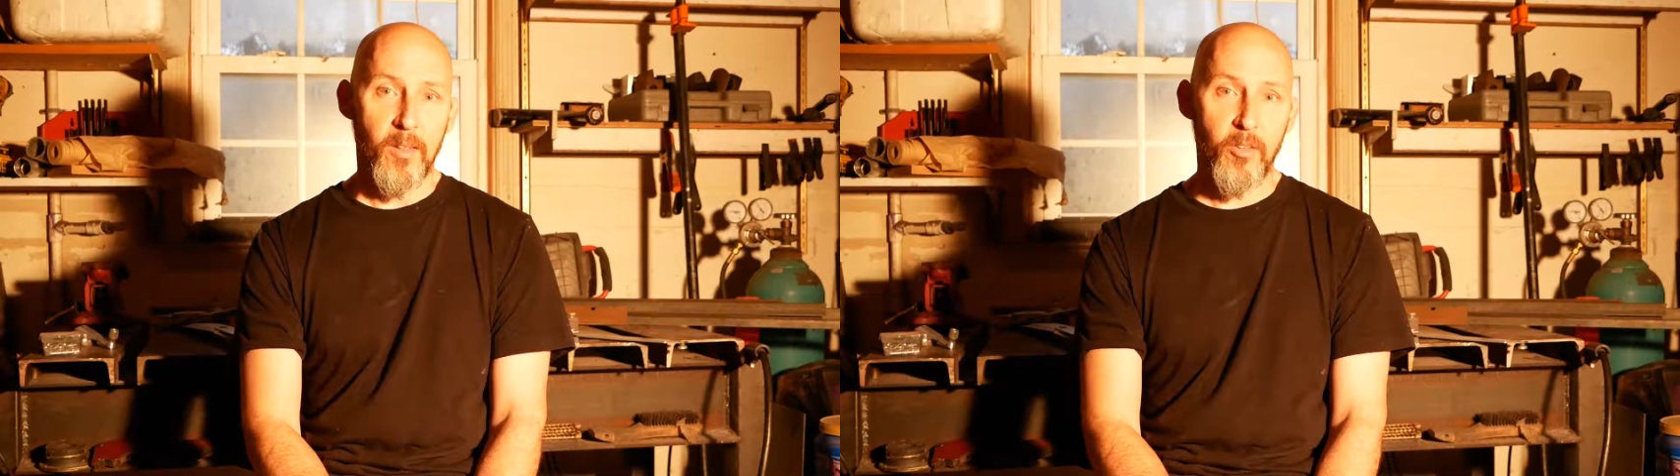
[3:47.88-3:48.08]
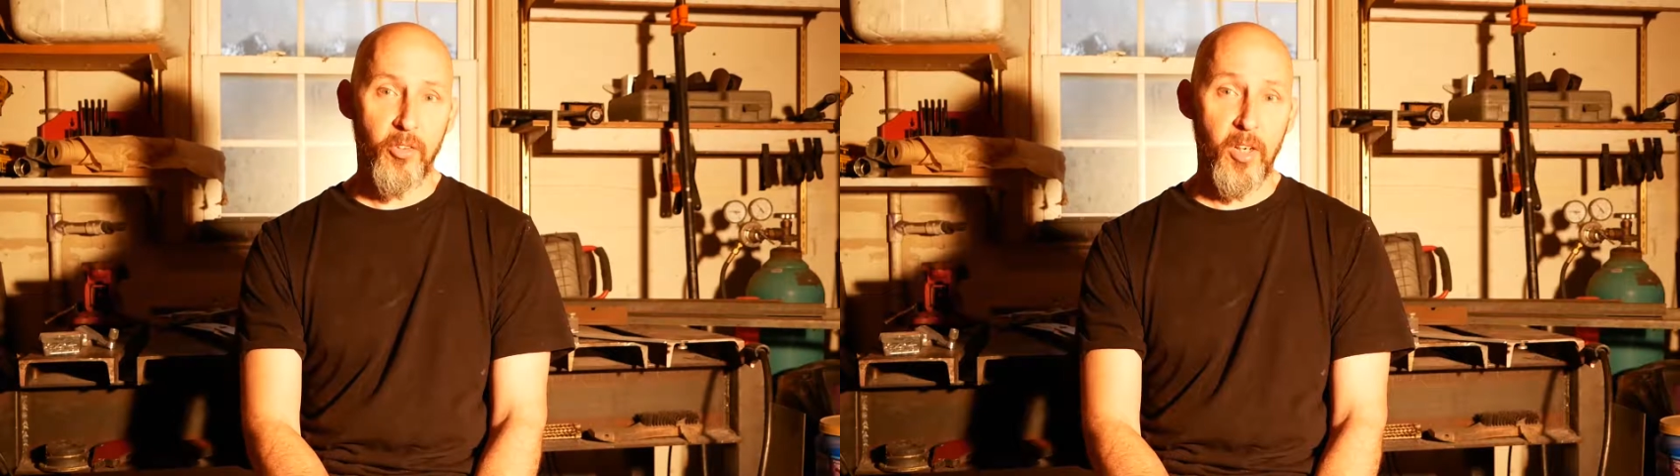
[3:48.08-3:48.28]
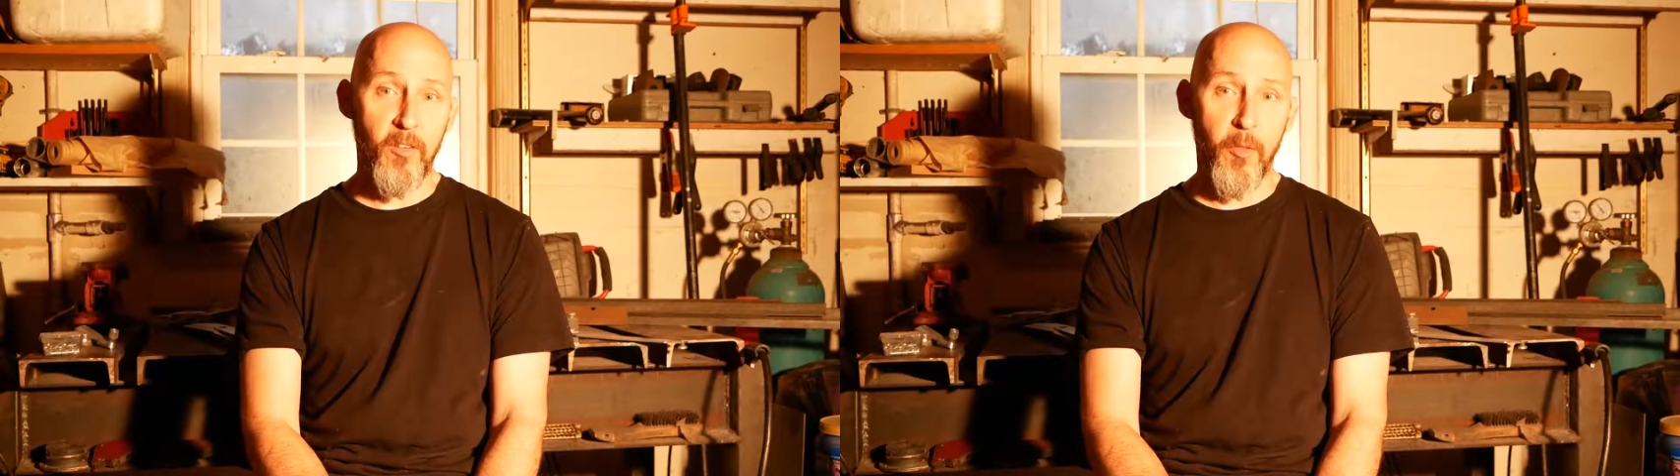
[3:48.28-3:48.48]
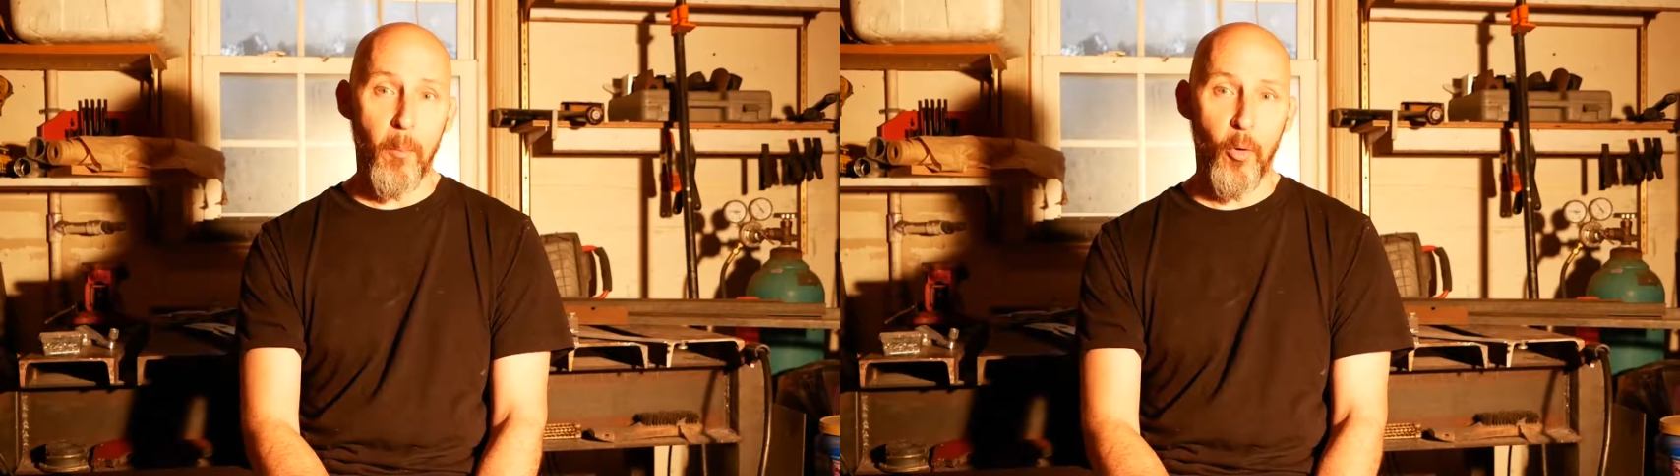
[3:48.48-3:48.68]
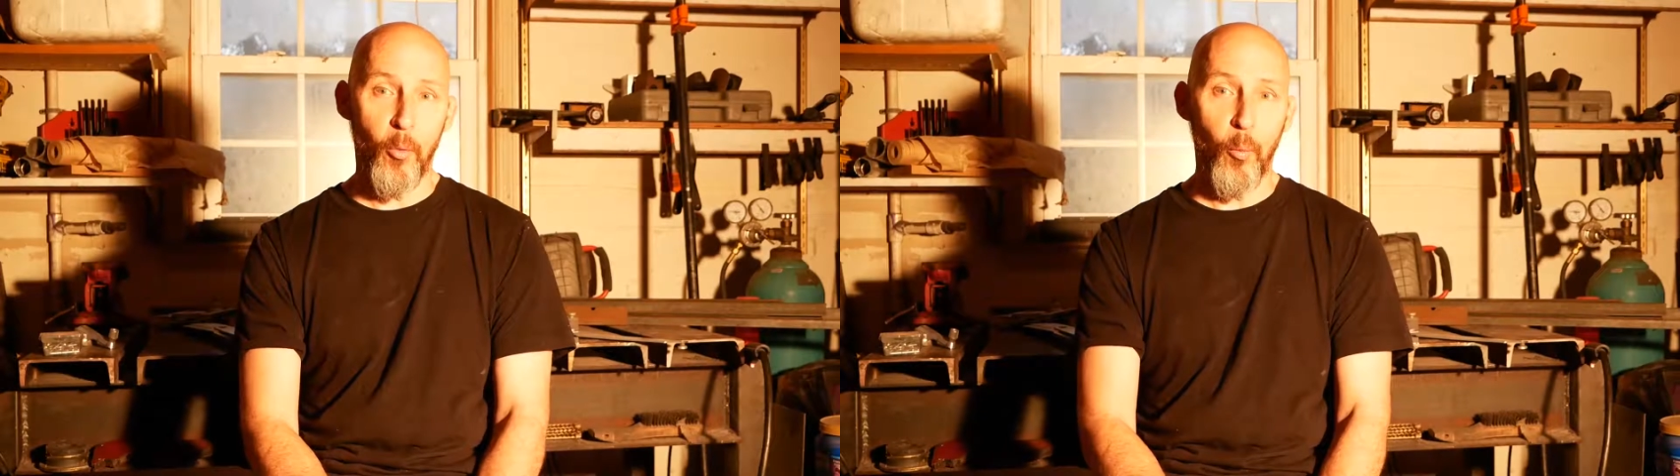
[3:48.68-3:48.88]
see if the
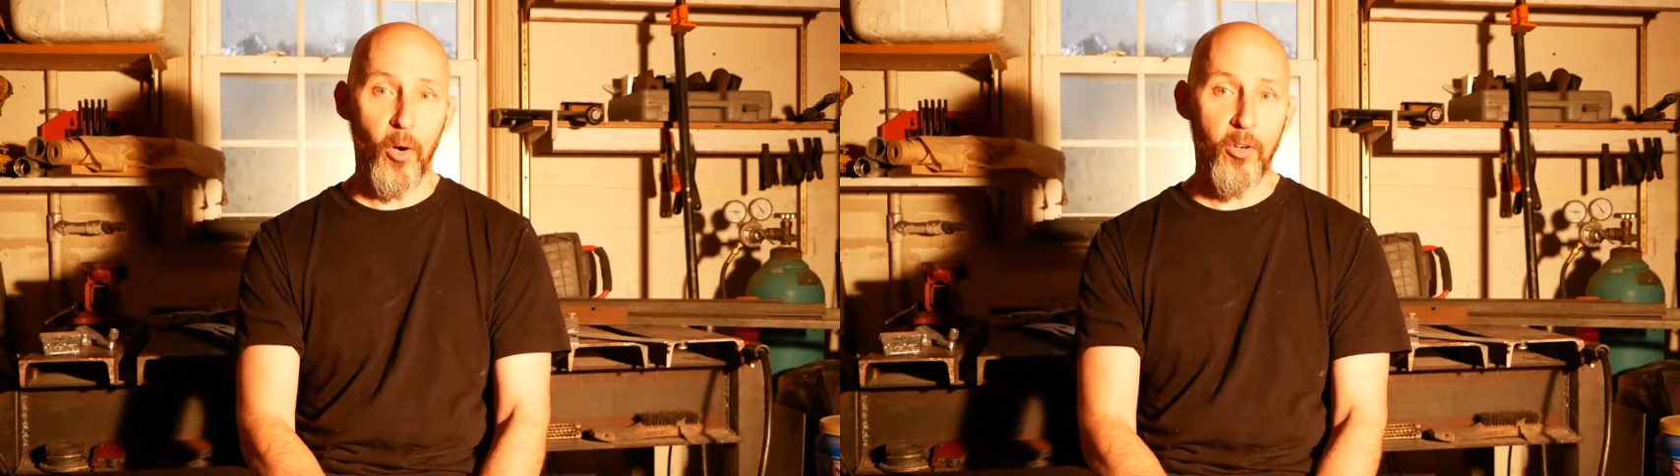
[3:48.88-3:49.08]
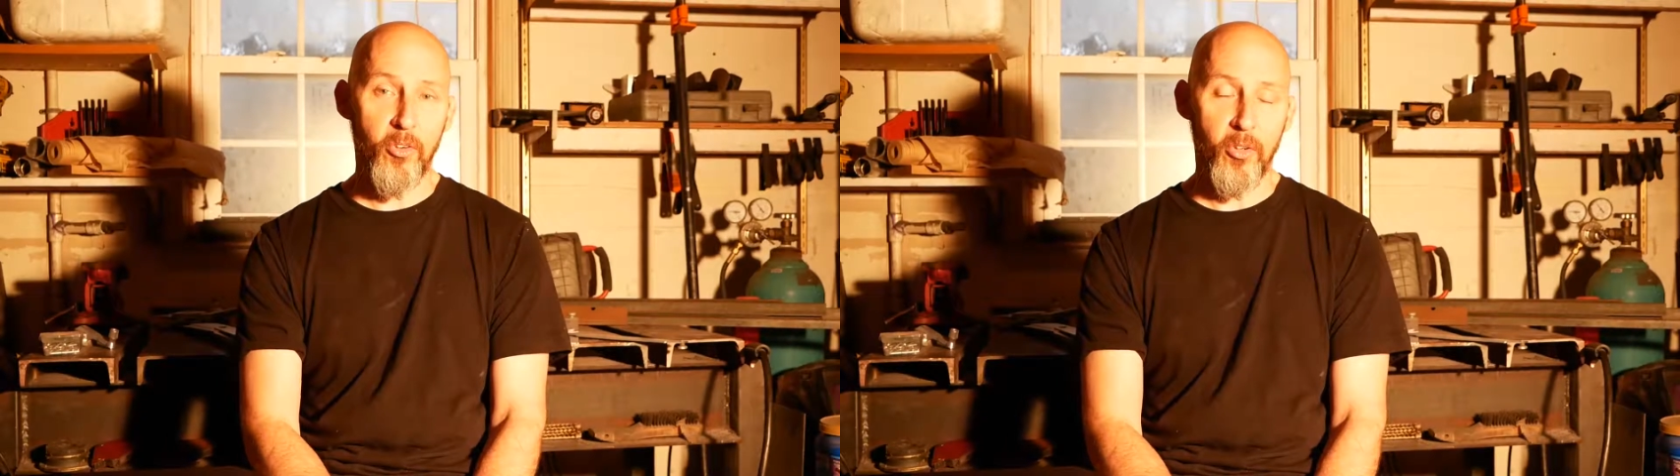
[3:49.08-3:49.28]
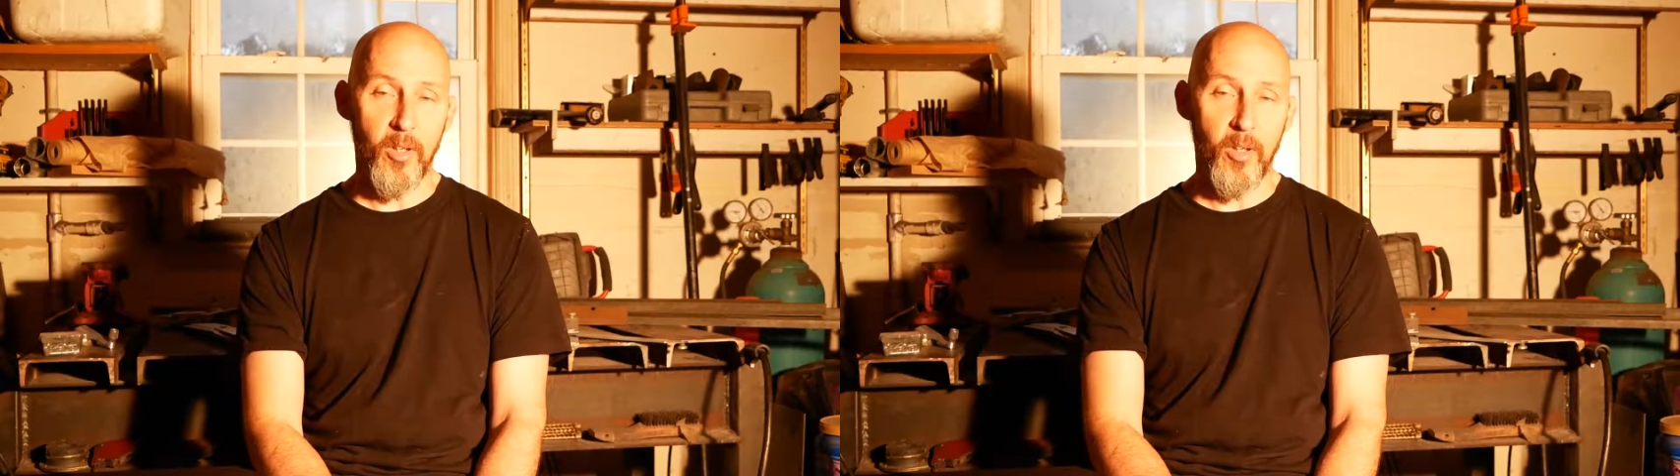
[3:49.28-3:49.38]
motor worked.